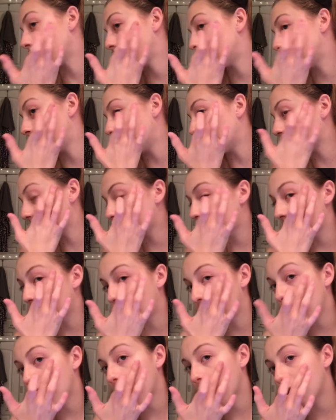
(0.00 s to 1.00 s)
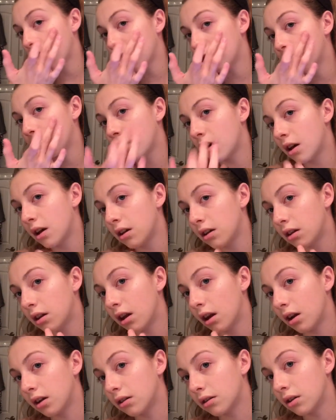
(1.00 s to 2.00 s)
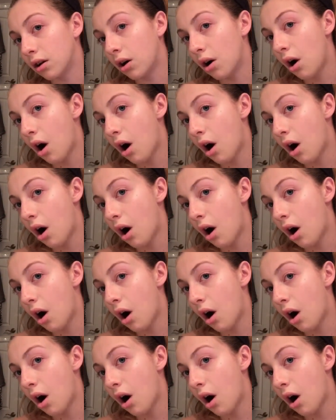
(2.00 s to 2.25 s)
of sticks that I have, they all,